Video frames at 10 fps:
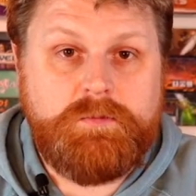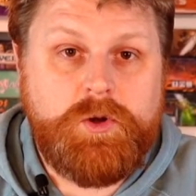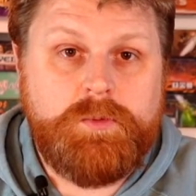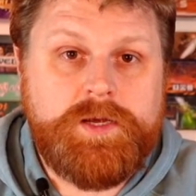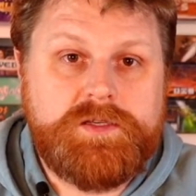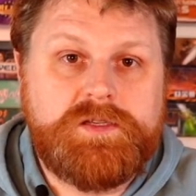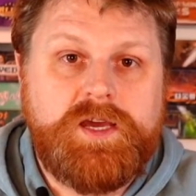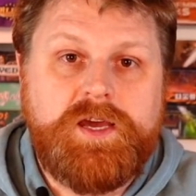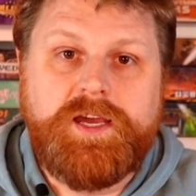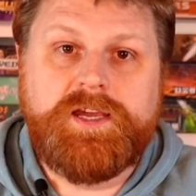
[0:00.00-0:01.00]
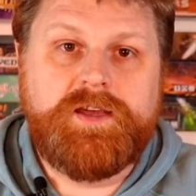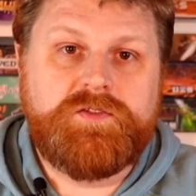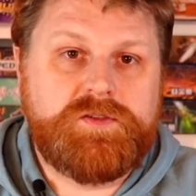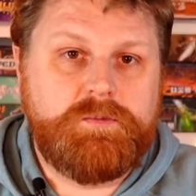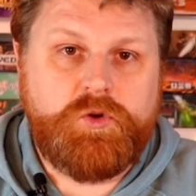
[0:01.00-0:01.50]
moments. It
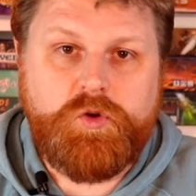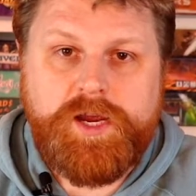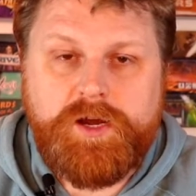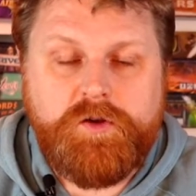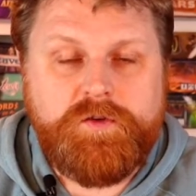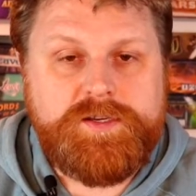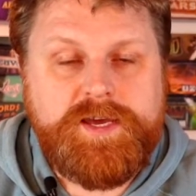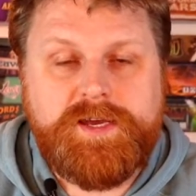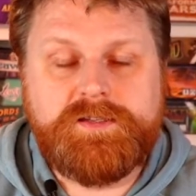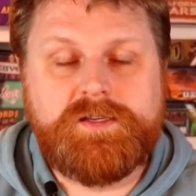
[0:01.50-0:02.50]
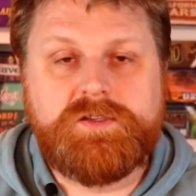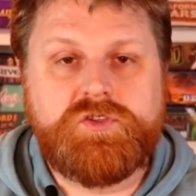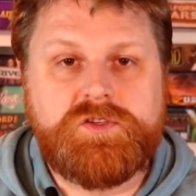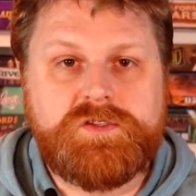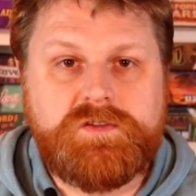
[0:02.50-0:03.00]
gives some great overtakes. It's
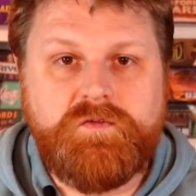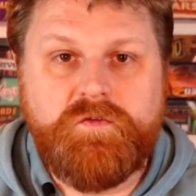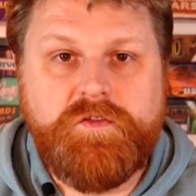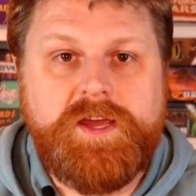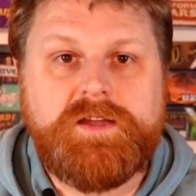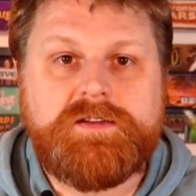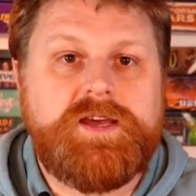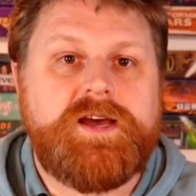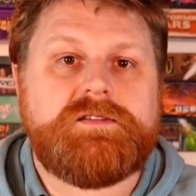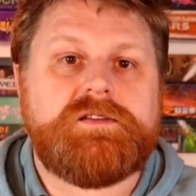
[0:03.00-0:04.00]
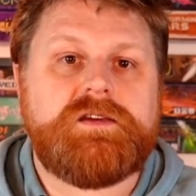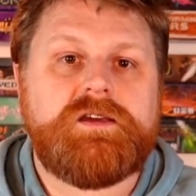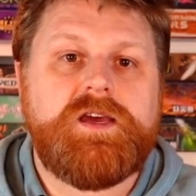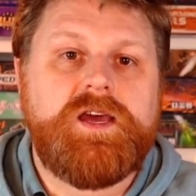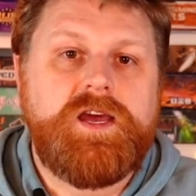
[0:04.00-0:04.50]
just
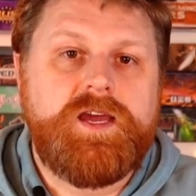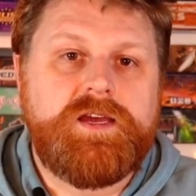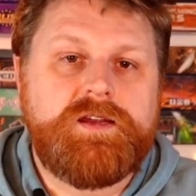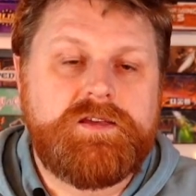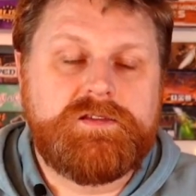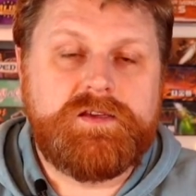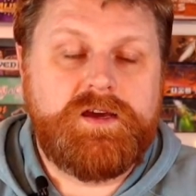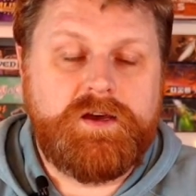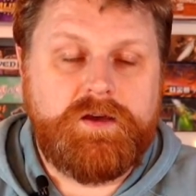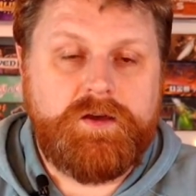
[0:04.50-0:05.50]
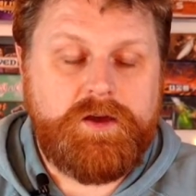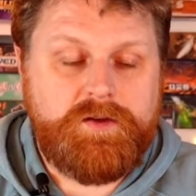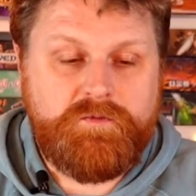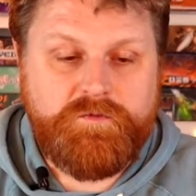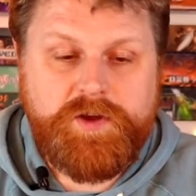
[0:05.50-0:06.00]
fantastic. It is
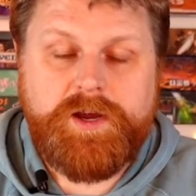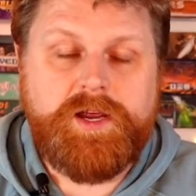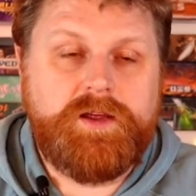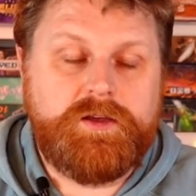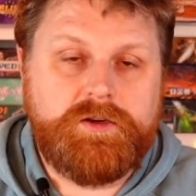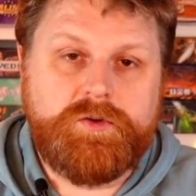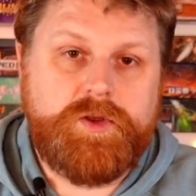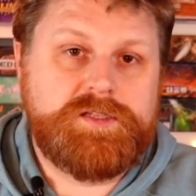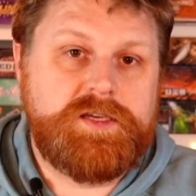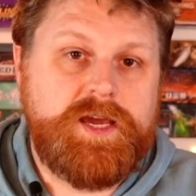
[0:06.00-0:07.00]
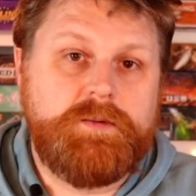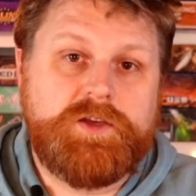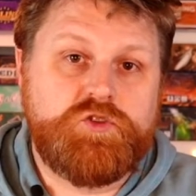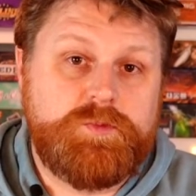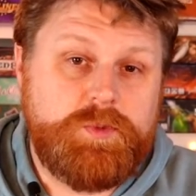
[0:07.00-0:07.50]
a very good racing game. It
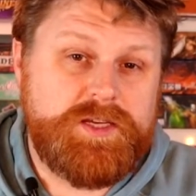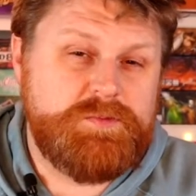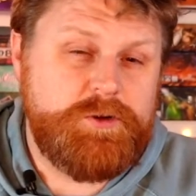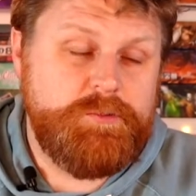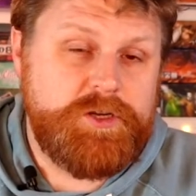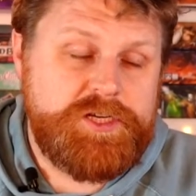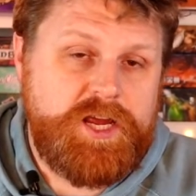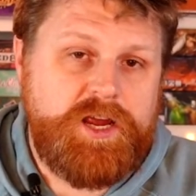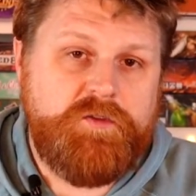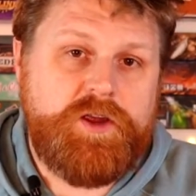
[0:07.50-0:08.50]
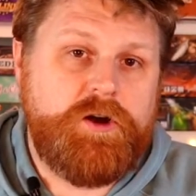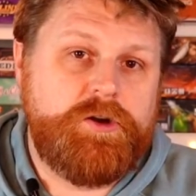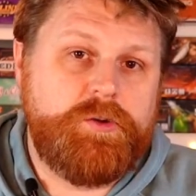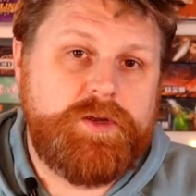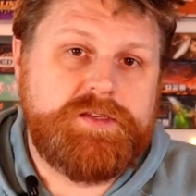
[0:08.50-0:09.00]
has replaced pretty much every
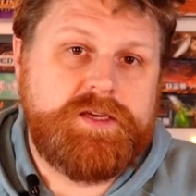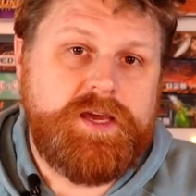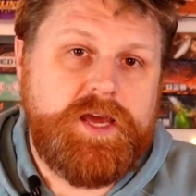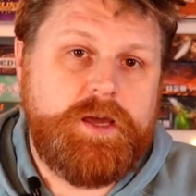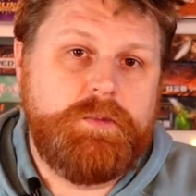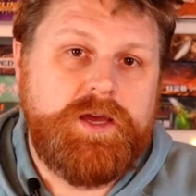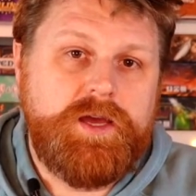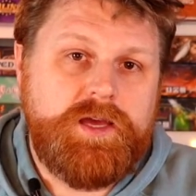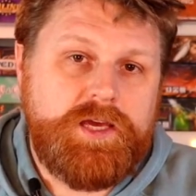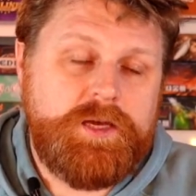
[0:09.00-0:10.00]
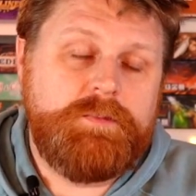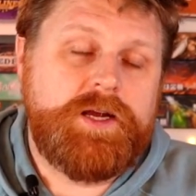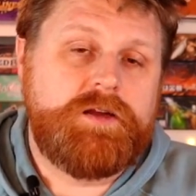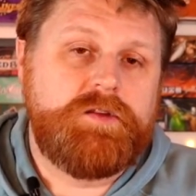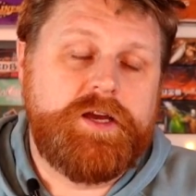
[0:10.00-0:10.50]
auto racing game in
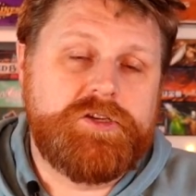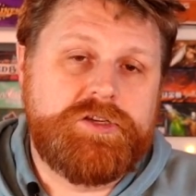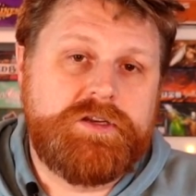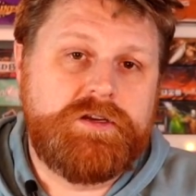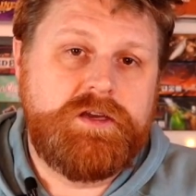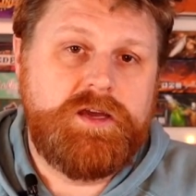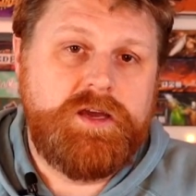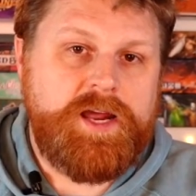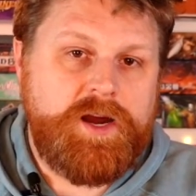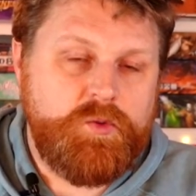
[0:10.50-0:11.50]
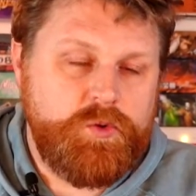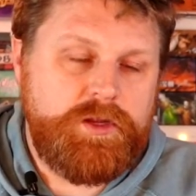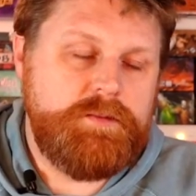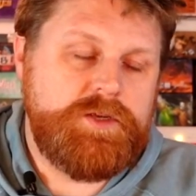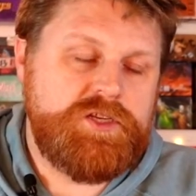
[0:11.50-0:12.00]
my collection. And I
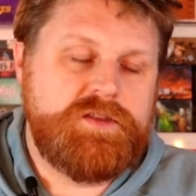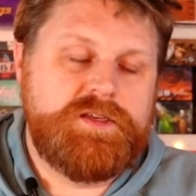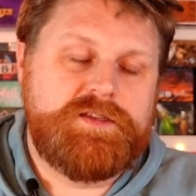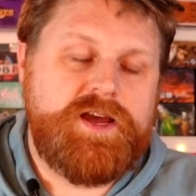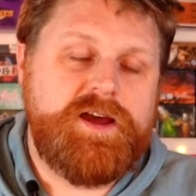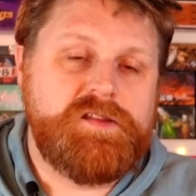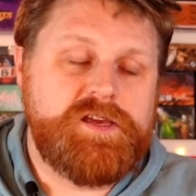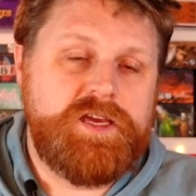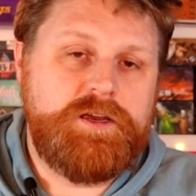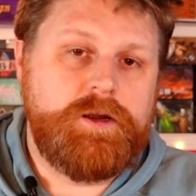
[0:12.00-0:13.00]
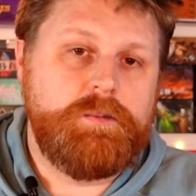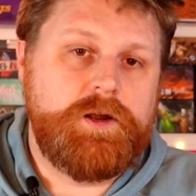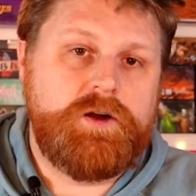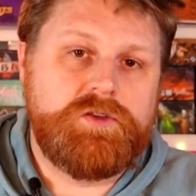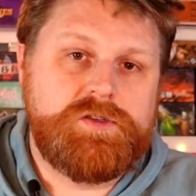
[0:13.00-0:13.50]
really mention this highly here
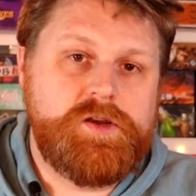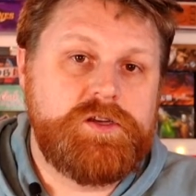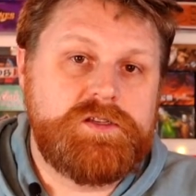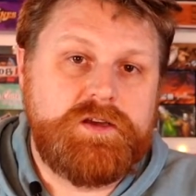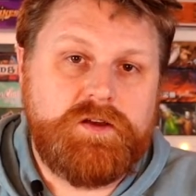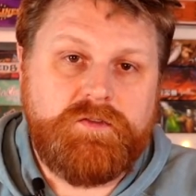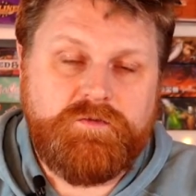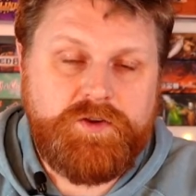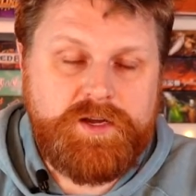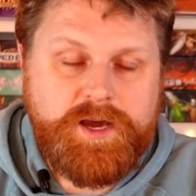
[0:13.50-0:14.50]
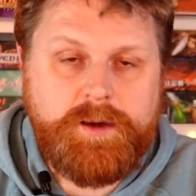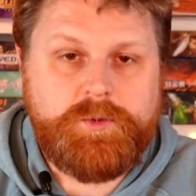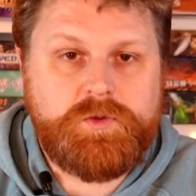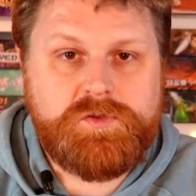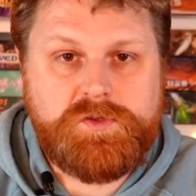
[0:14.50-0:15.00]
because there is a
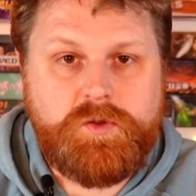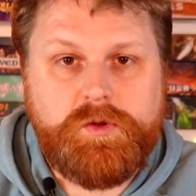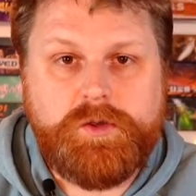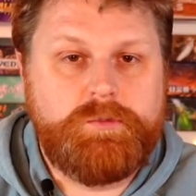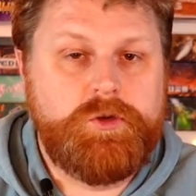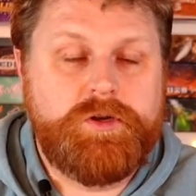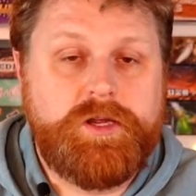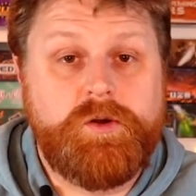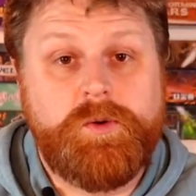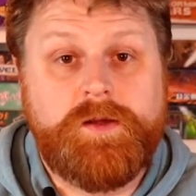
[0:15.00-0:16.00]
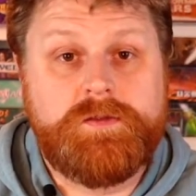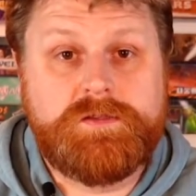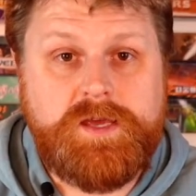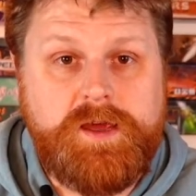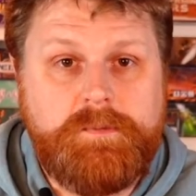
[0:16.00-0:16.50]
phenomenal solo community around
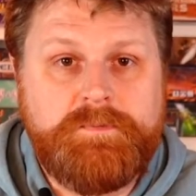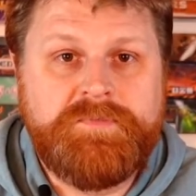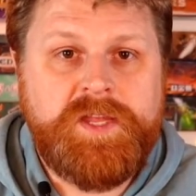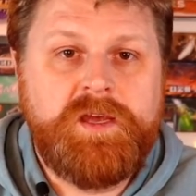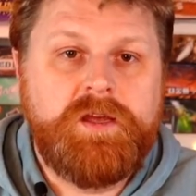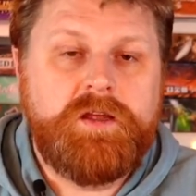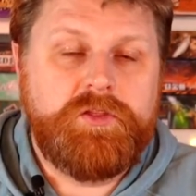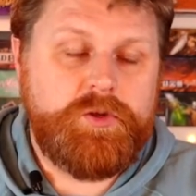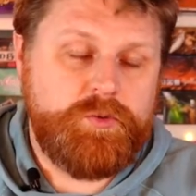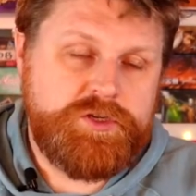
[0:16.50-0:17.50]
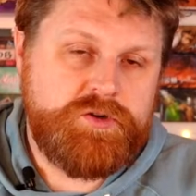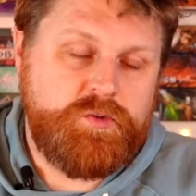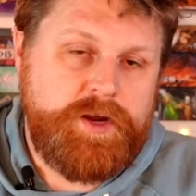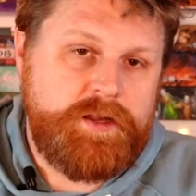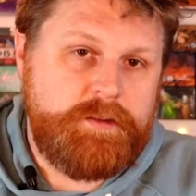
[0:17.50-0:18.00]
this game. The original
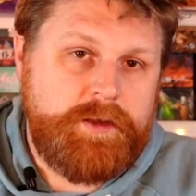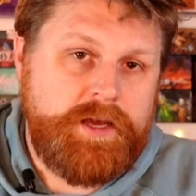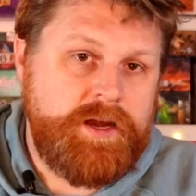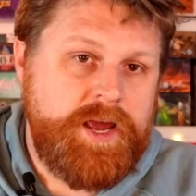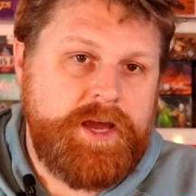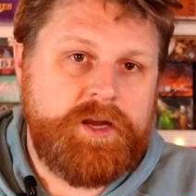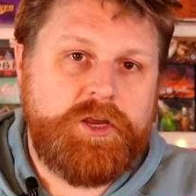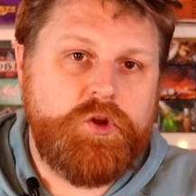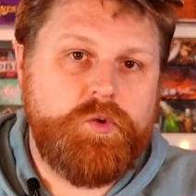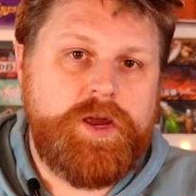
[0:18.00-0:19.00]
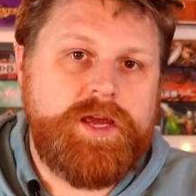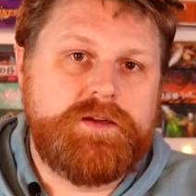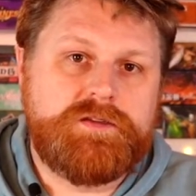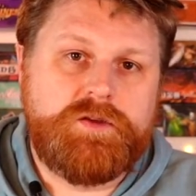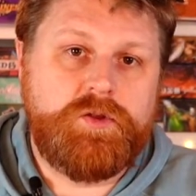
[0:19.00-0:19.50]
Rallyman had a
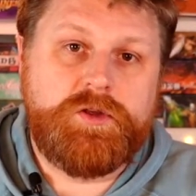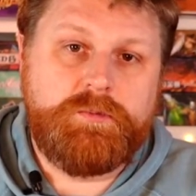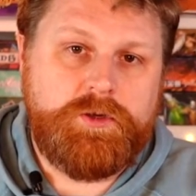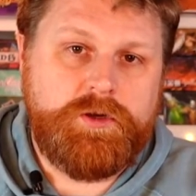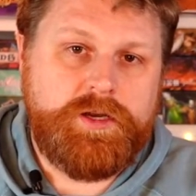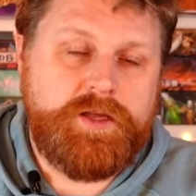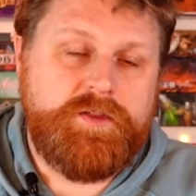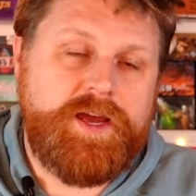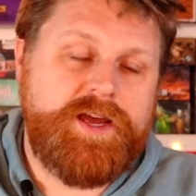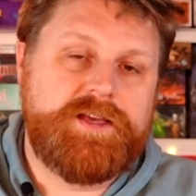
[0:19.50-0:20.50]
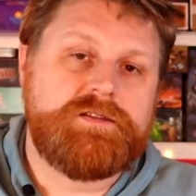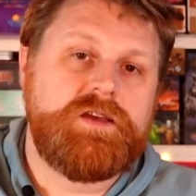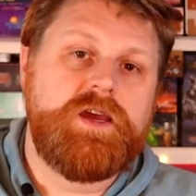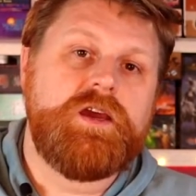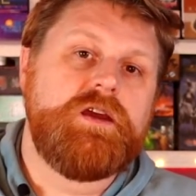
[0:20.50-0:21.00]
great solo community that has
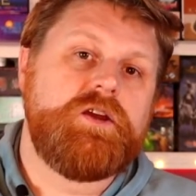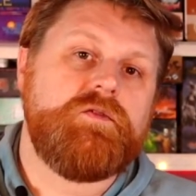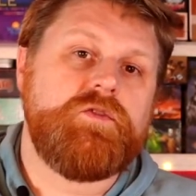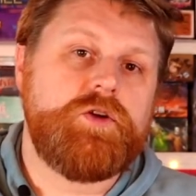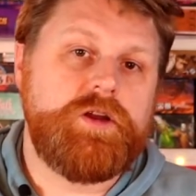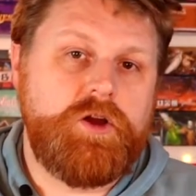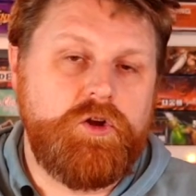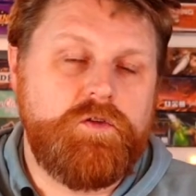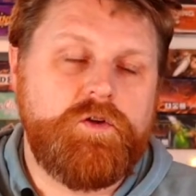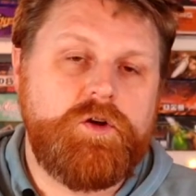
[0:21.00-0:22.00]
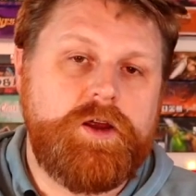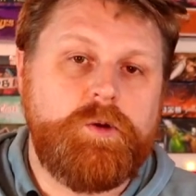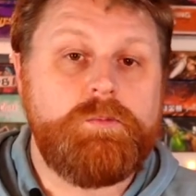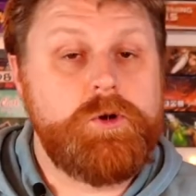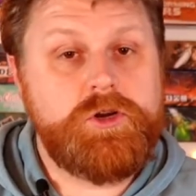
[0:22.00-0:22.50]
converted over
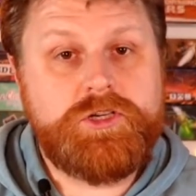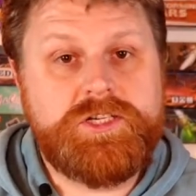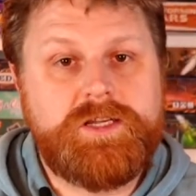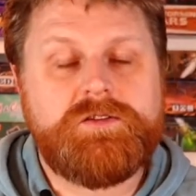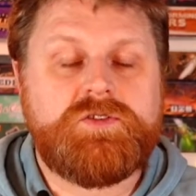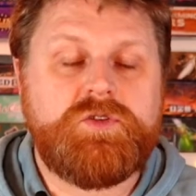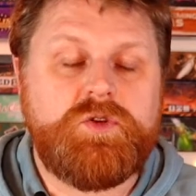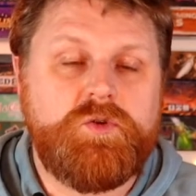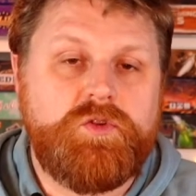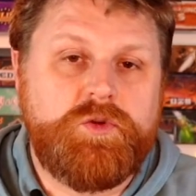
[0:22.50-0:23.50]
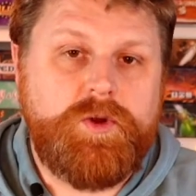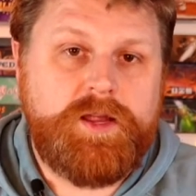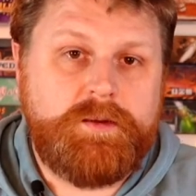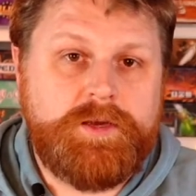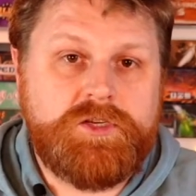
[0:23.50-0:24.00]
or merged into the
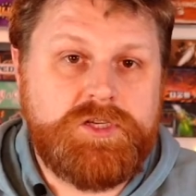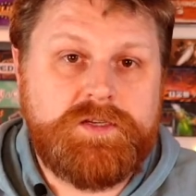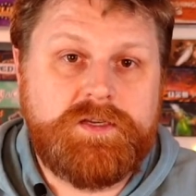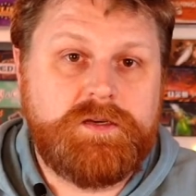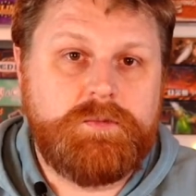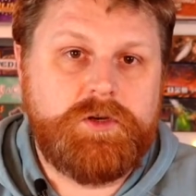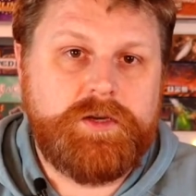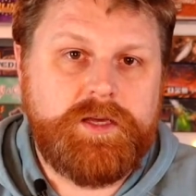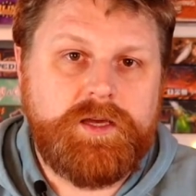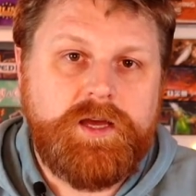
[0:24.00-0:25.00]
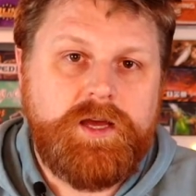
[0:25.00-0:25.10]
Rallyman GT community.